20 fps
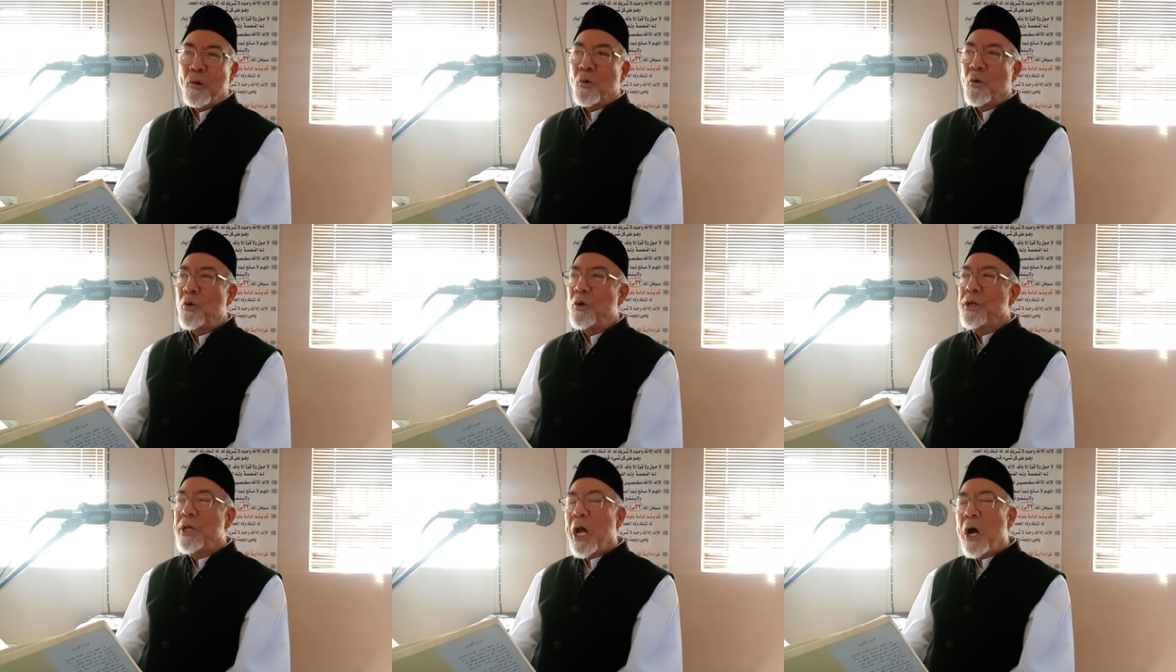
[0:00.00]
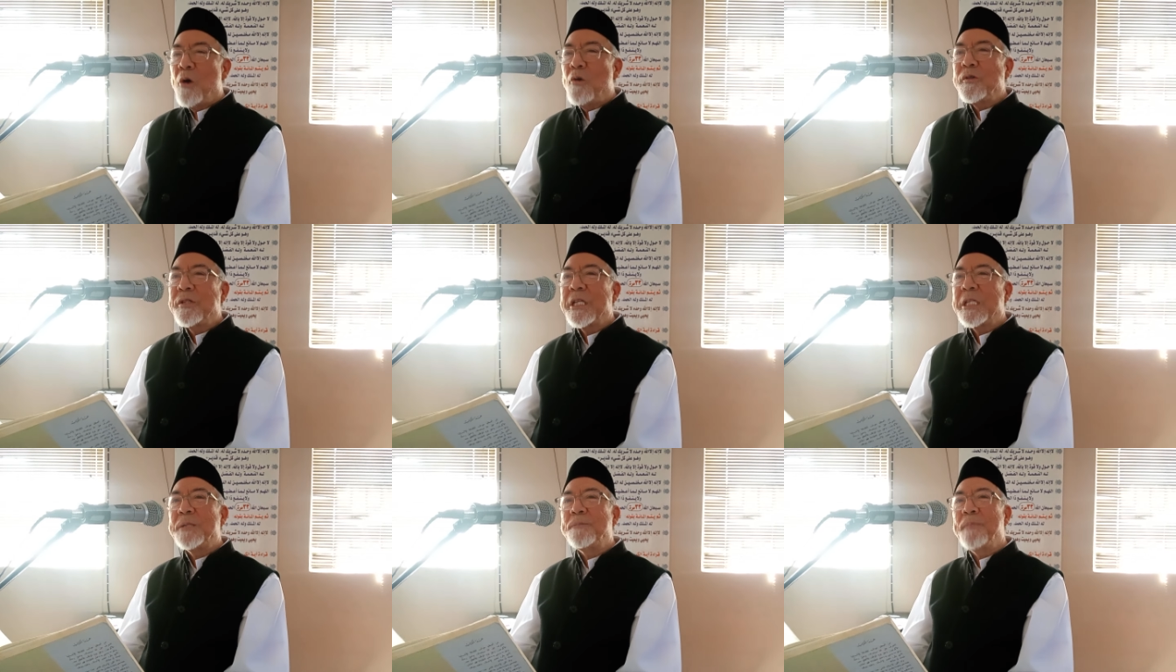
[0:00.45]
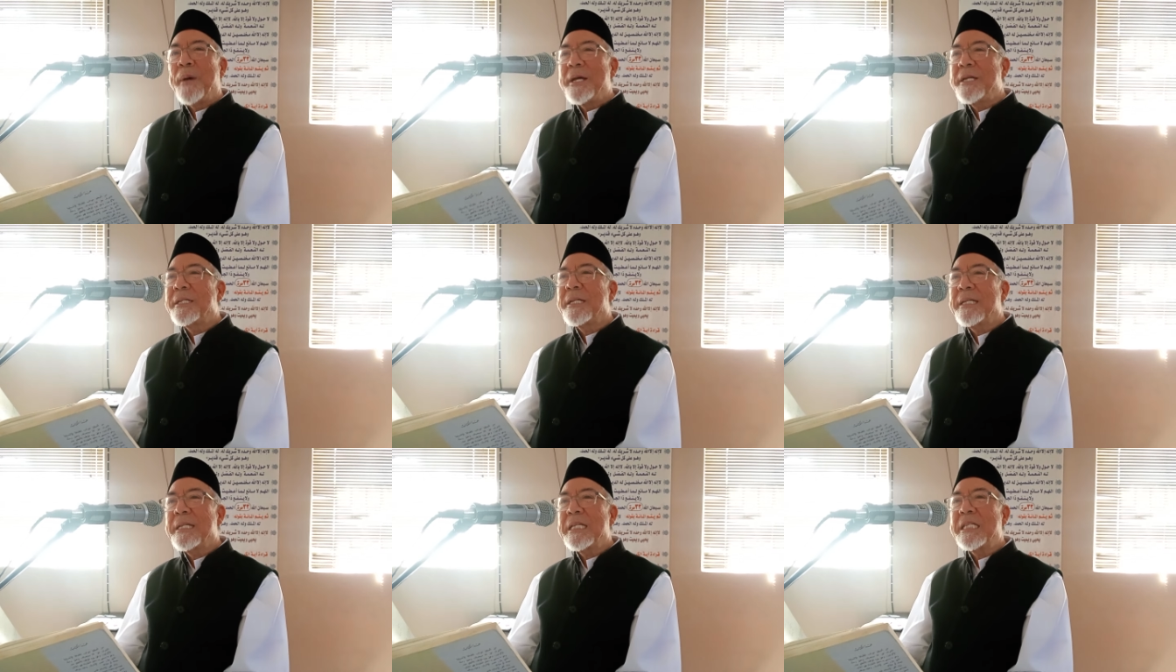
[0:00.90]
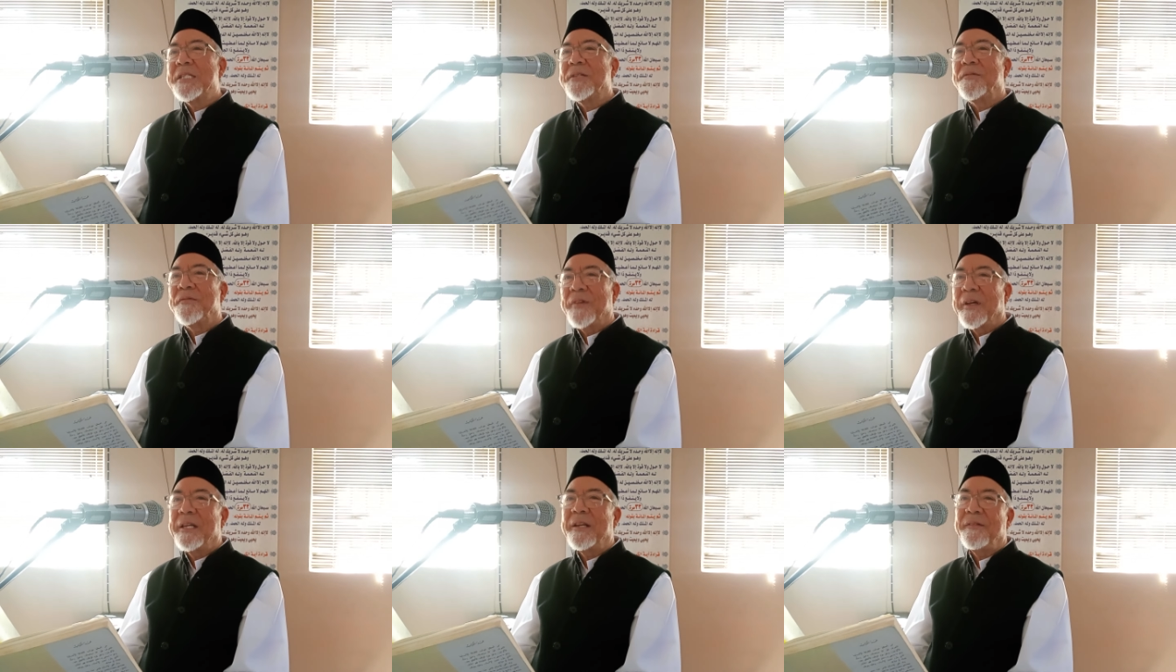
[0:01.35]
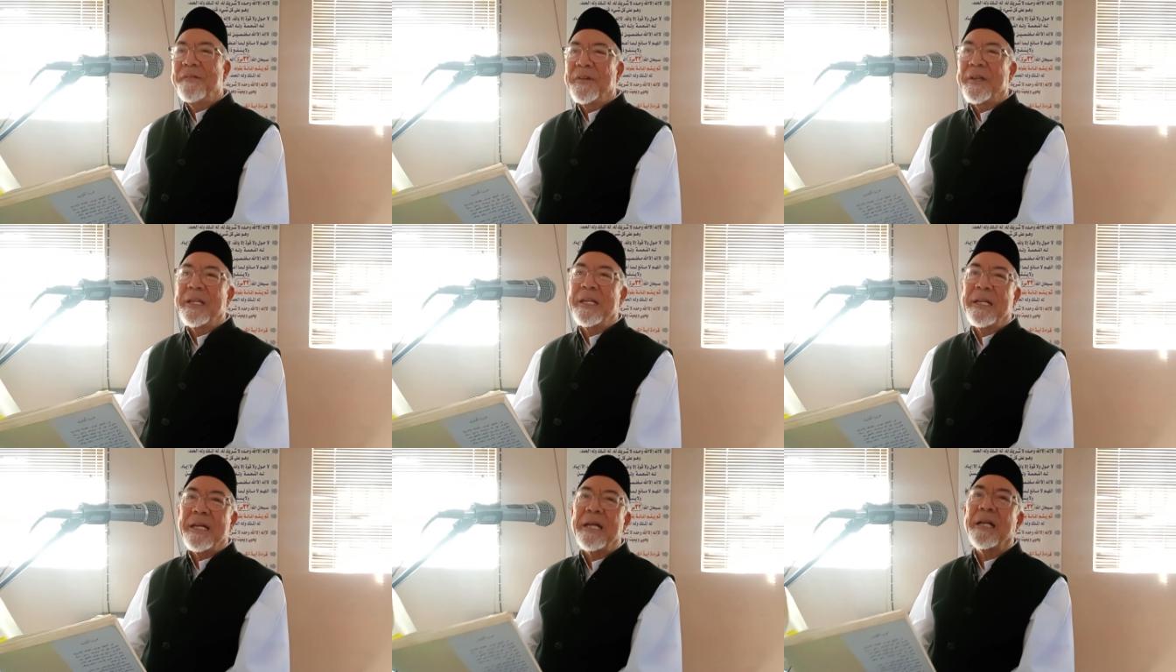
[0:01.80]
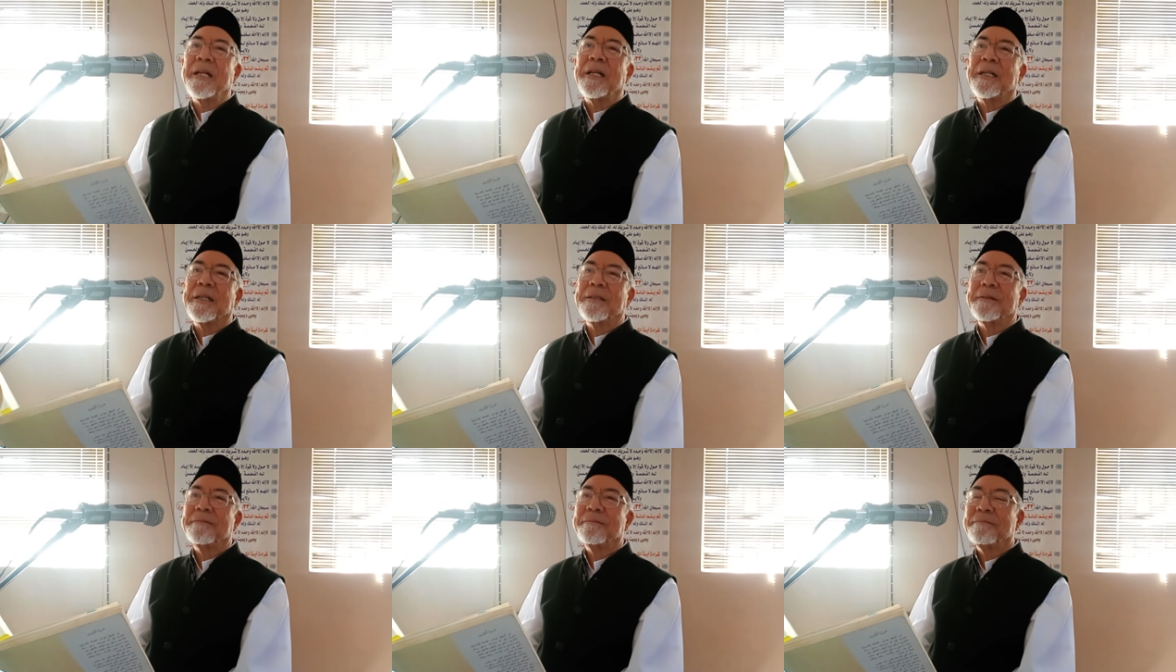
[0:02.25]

who knows his patient is very, very ill?